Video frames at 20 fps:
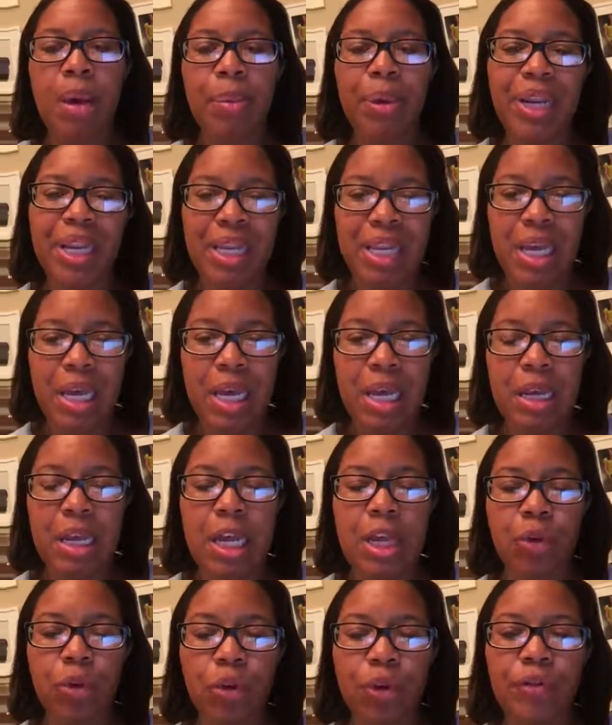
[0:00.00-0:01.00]
But again,
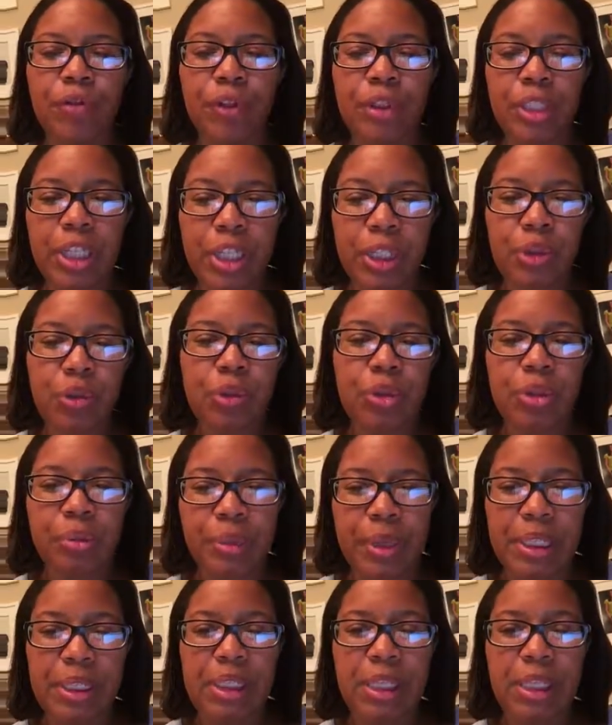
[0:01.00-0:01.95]
in order for teachers to be